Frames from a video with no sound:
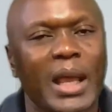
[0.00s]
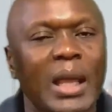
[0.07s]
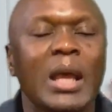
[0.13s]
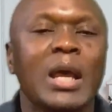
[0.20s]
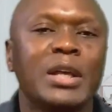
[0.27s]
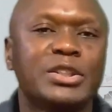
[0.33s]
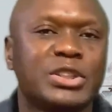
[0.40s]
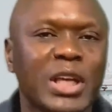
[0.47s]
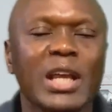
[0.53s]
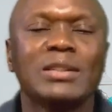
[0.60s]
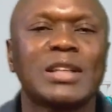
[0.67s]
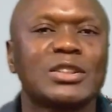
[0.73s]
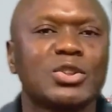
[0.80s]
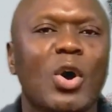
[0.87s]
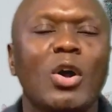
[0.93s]
Jesus
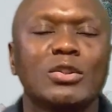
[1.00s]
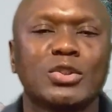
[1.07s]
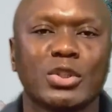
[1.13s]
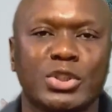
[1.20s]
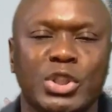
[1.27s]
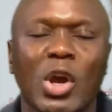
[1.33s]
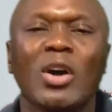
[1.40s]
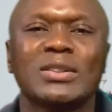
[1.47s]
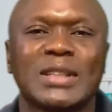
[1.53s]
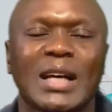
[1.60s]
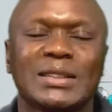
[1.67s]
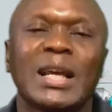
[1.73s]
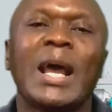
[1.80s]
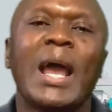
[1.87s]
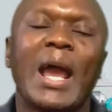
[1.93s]
also chose us
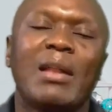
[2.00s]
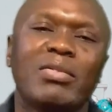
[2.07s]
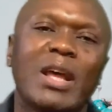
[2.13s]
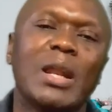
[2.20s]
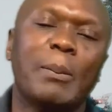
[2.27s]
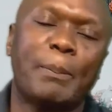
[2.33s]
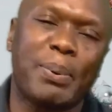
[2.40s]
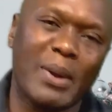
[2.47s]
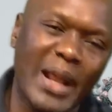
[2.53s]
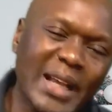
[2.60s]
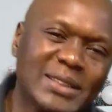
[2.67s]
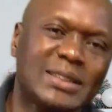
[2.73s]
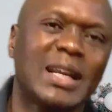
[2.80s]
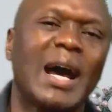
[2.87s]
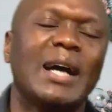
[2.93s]
and then placed
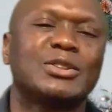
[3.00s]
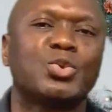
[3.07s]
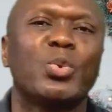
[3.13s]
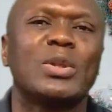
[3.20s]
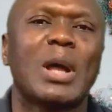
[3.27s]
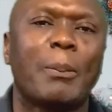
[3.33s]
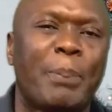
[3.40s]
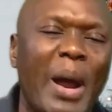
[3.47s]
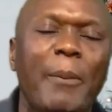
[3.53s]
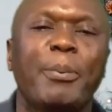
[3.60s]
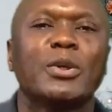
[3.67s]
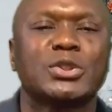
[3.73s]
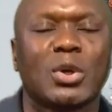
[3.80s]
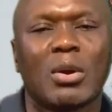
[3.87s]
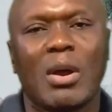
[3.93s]
us with a purpose
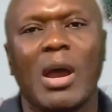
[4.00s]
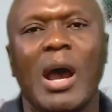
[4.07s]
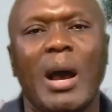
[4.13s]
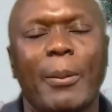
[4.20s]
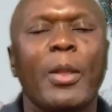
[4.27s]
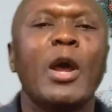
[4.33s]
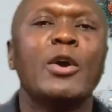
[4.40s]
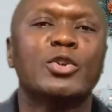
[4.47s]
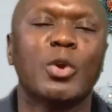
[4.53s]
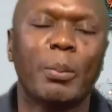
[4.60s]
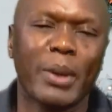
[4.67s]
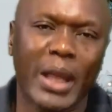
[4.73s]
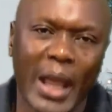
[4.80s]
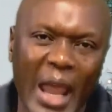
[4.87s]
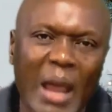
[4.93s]
on earth to be
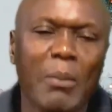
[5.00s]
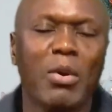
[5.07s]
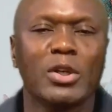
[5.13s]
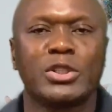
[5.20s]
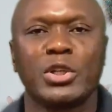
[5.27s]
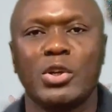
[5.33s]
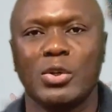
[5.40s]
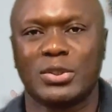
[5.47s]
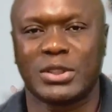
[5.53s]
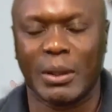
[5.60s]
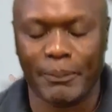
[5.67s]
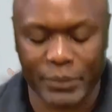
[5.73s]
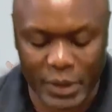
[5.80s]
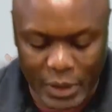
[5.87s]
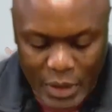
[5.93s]
able to do something.